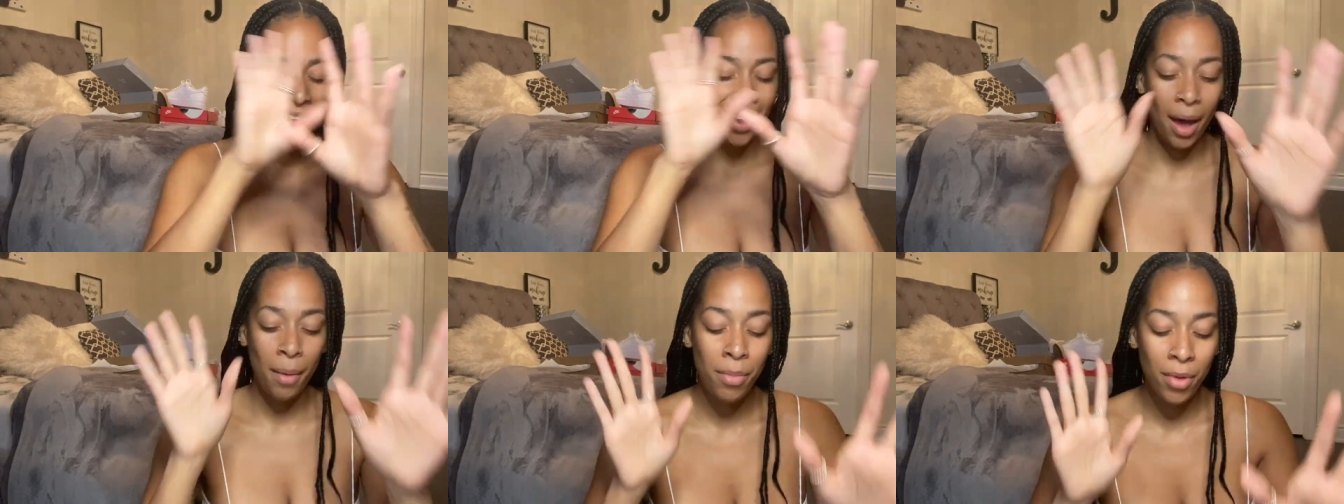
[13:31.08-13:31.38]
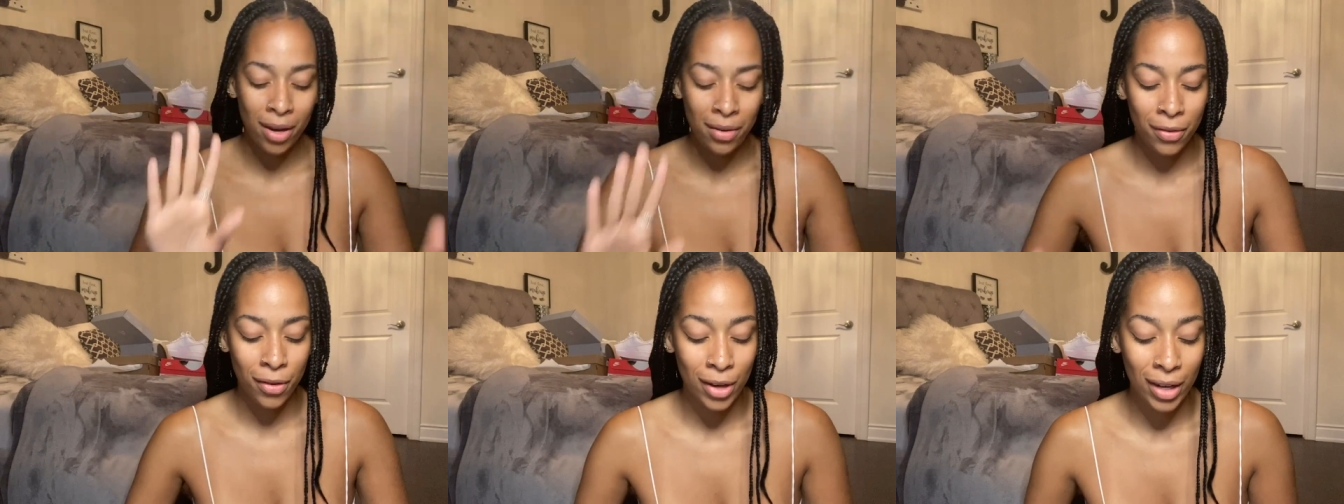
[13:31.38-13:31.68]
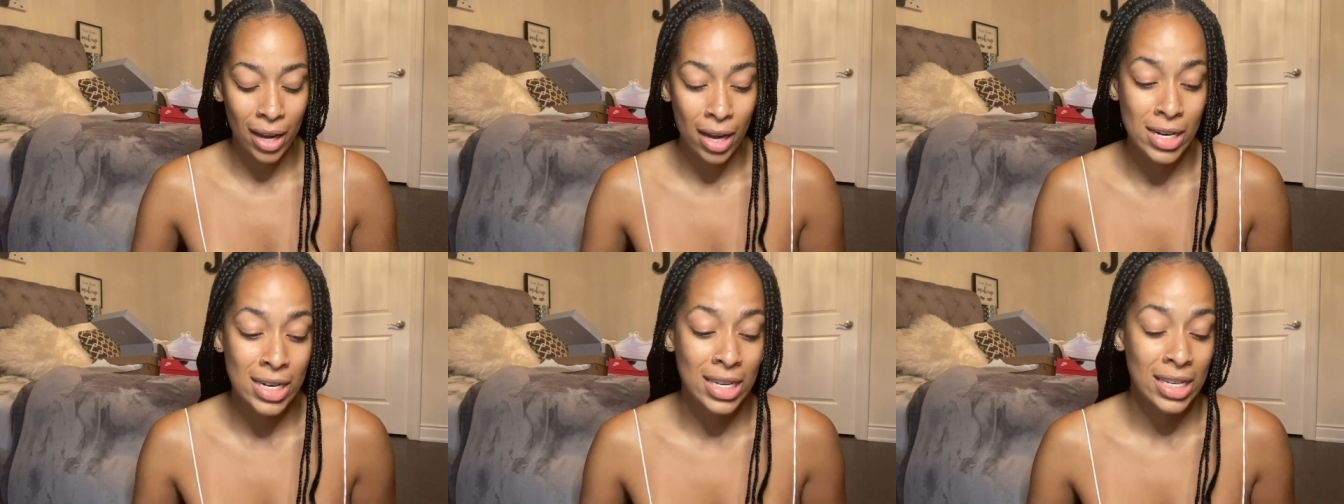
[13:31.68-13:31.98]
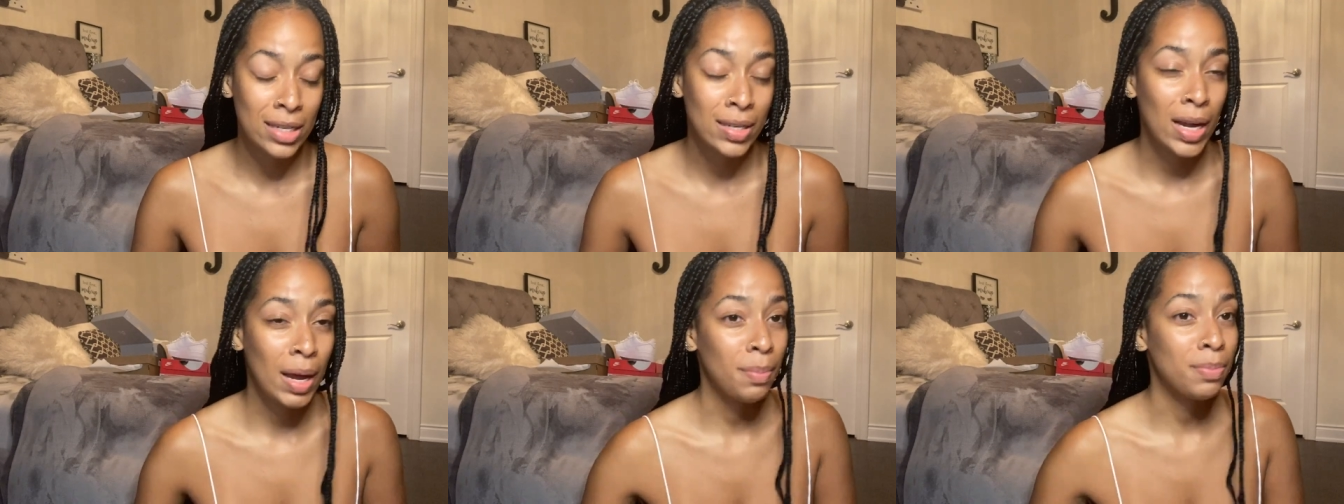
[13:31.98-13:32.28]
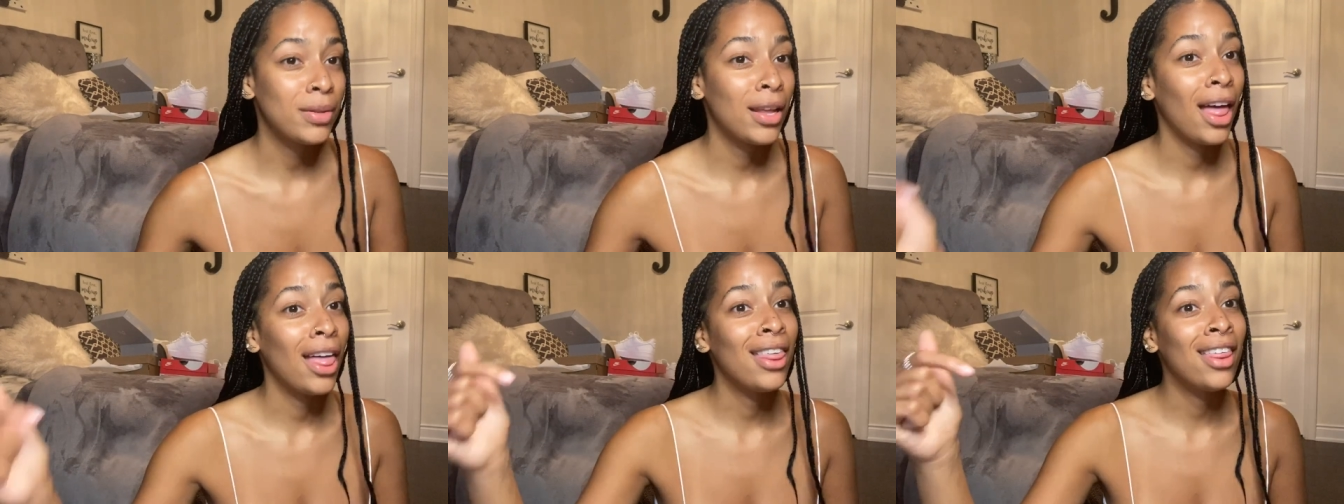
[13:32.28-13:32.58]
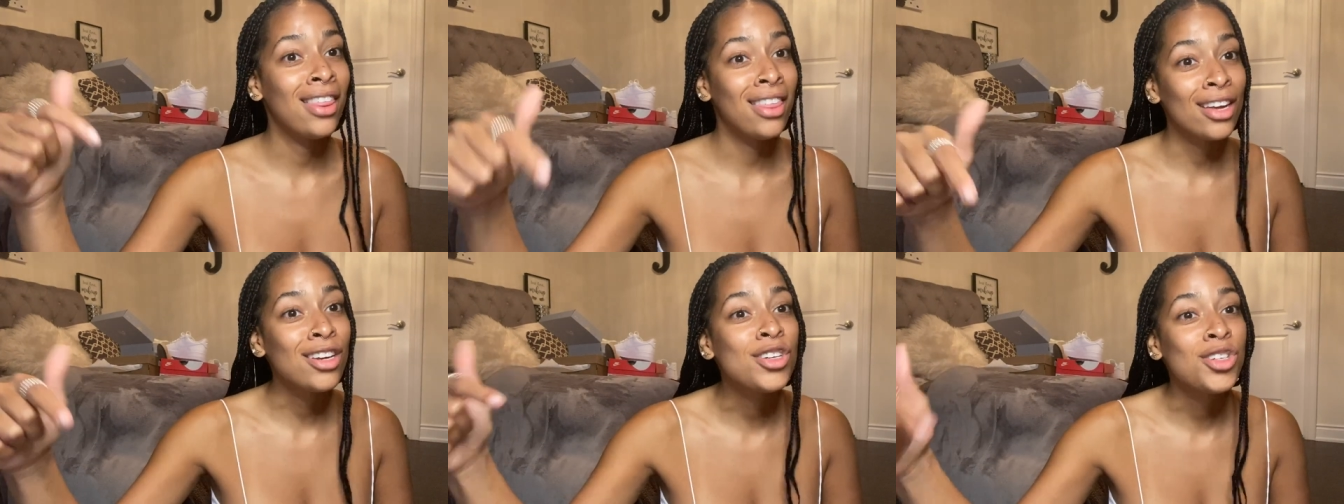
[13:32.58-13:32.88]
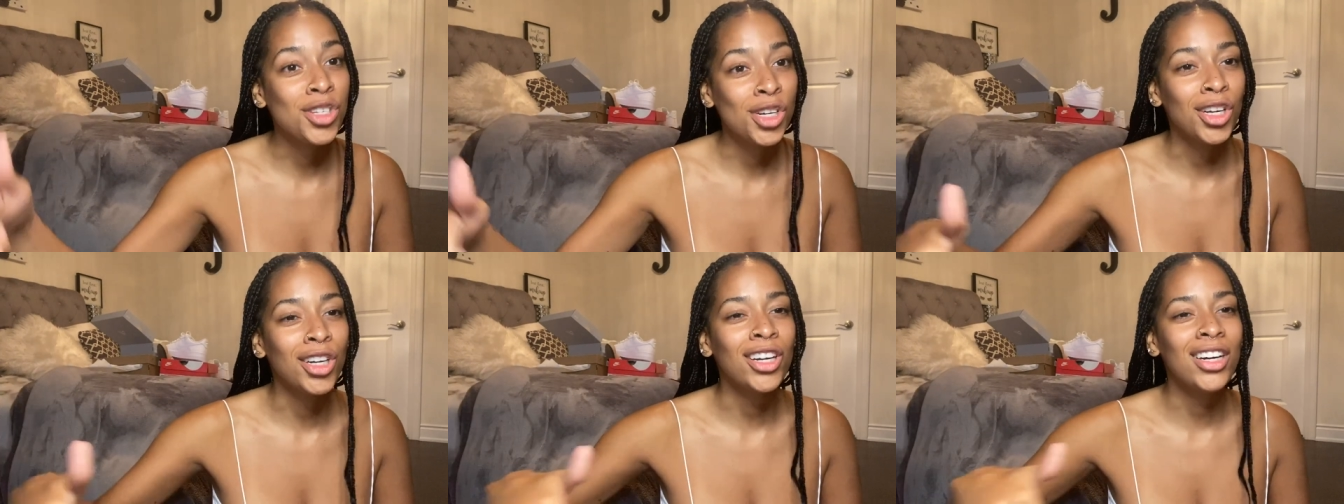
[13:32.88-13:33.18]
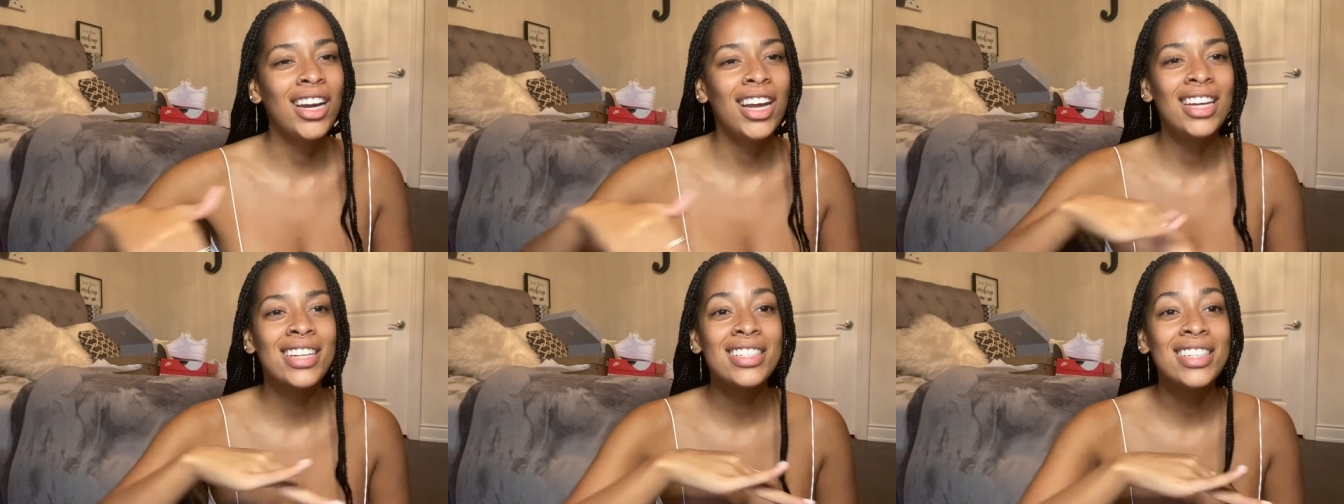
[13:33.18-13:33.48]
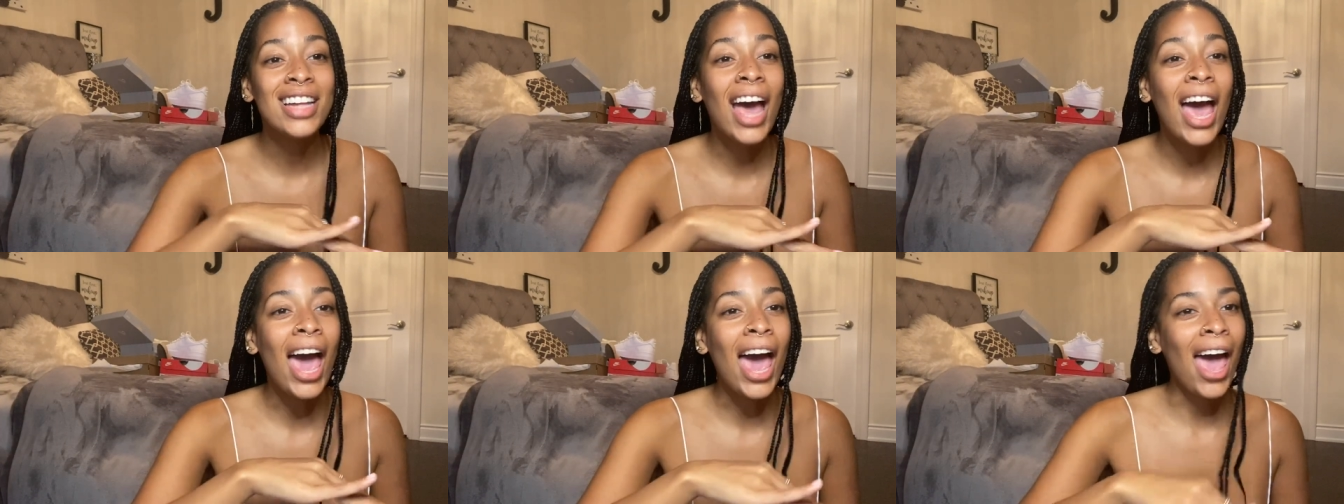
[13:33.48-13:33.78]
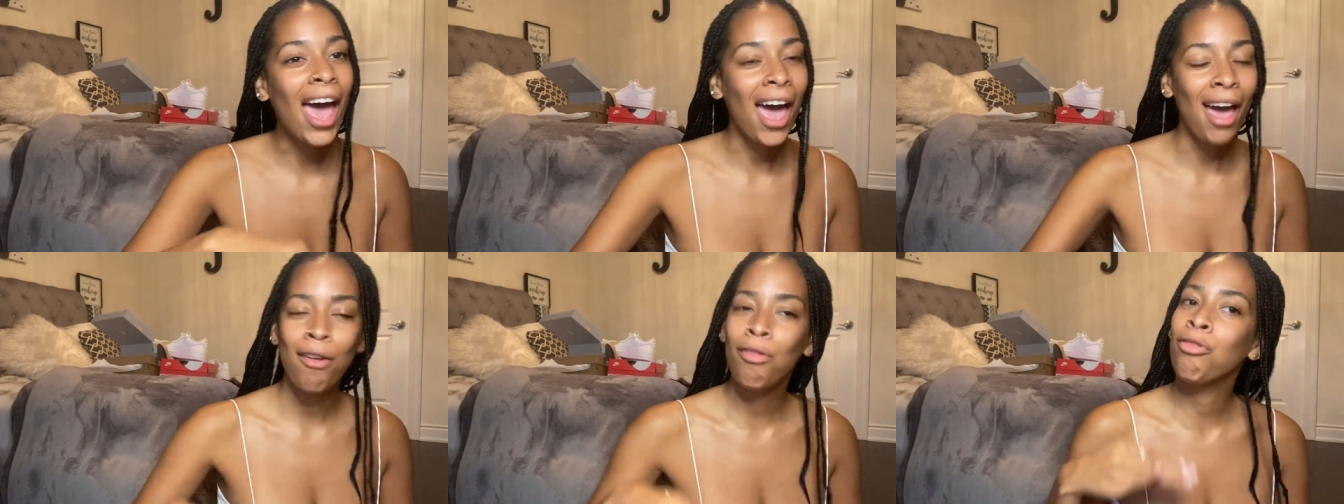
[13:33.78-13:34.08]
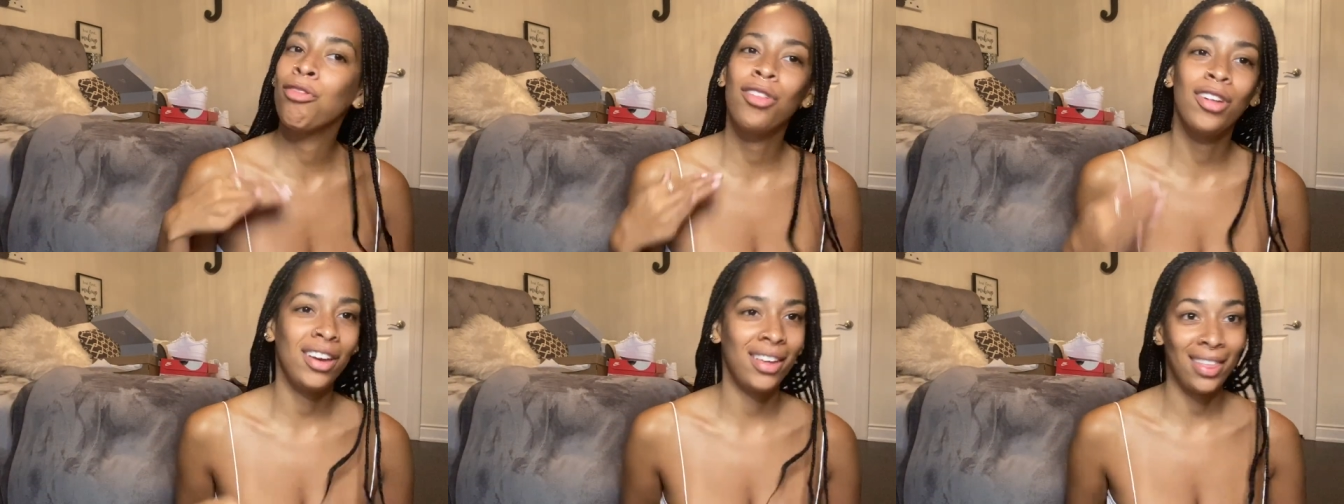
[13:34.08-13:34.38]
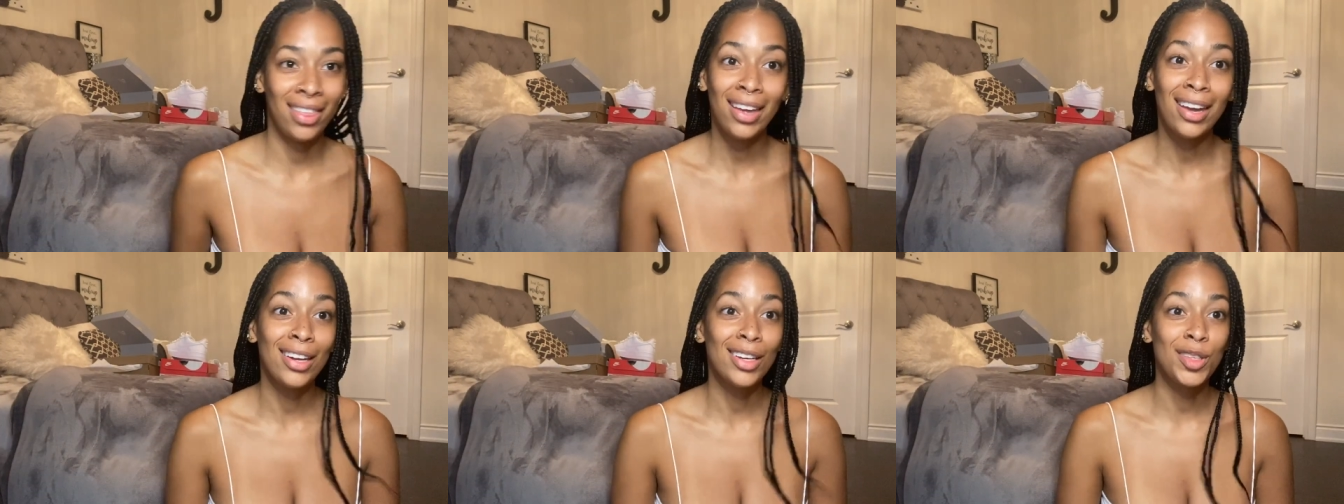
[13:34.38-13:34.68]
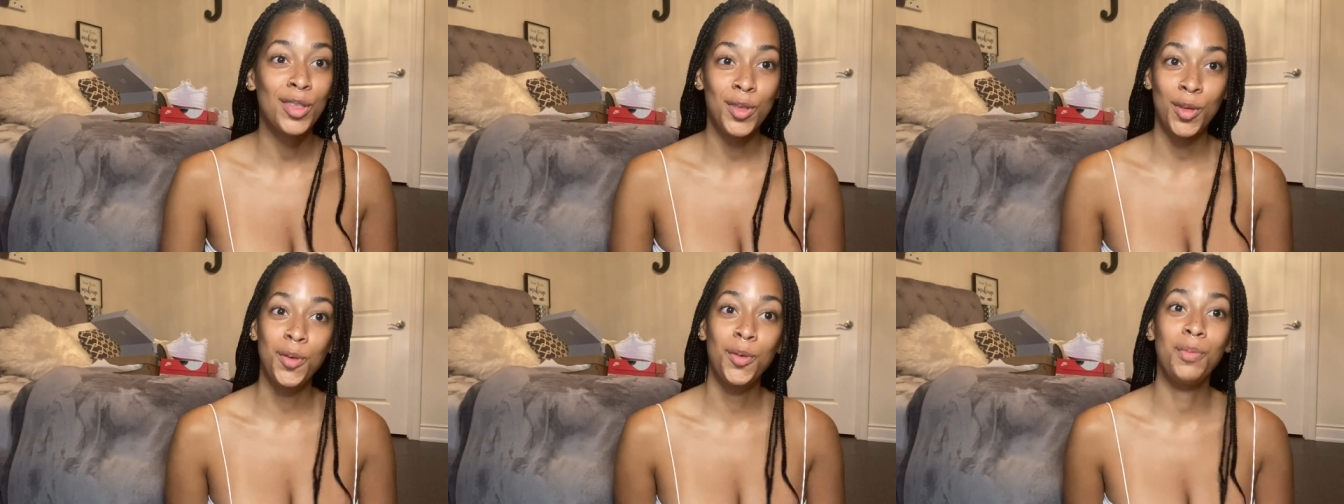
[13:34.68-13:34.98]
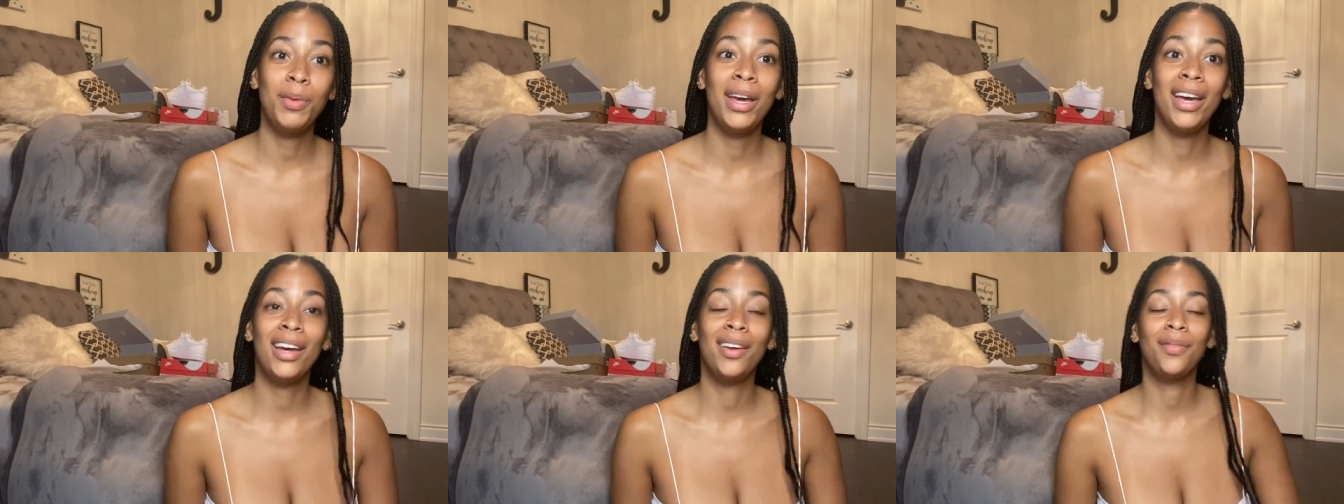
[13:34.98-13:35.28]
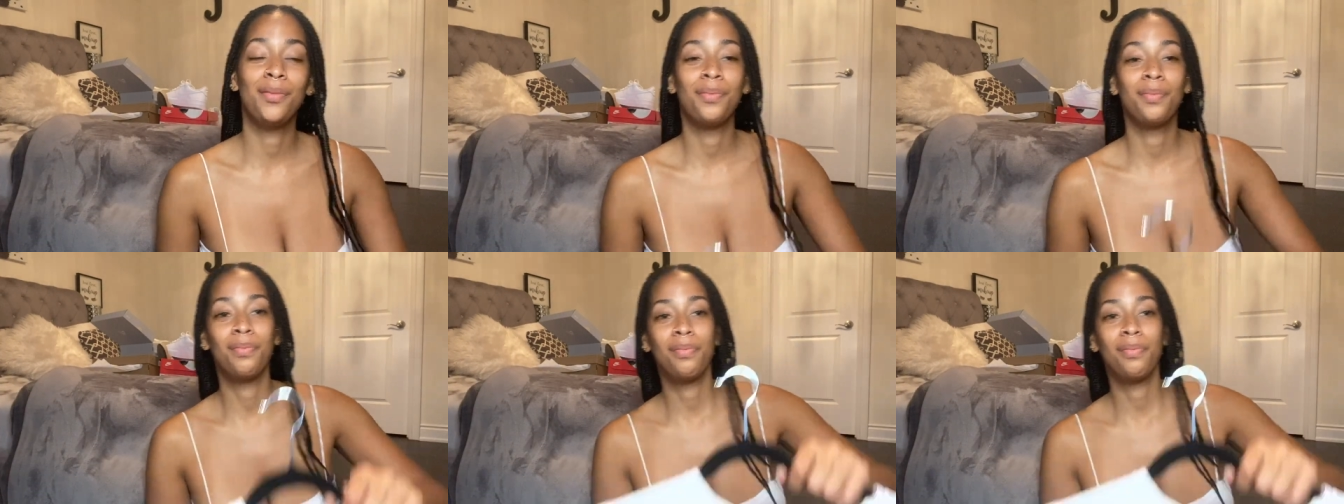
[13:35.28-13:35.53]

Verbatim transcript: I'm not even gonna get into depth. This shirt is everything to me.